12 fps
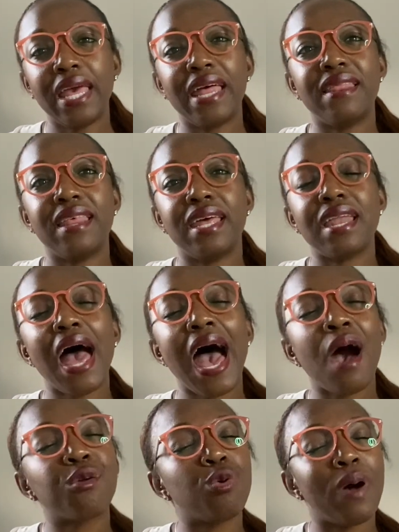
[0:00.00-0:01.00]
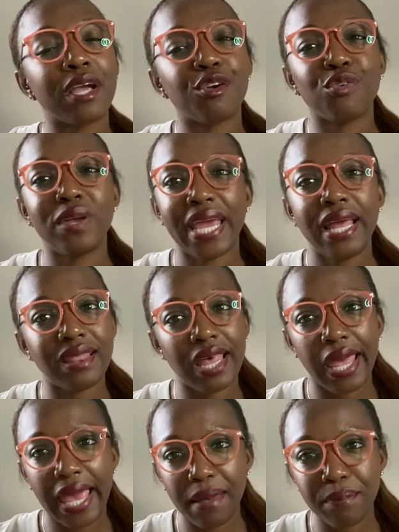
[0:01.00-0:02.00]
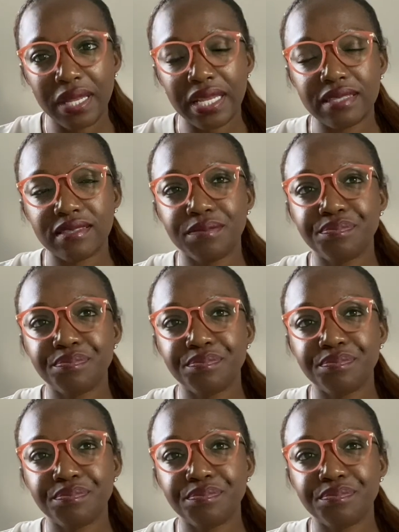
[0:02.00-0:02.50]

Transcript: And then how do I create that happiness?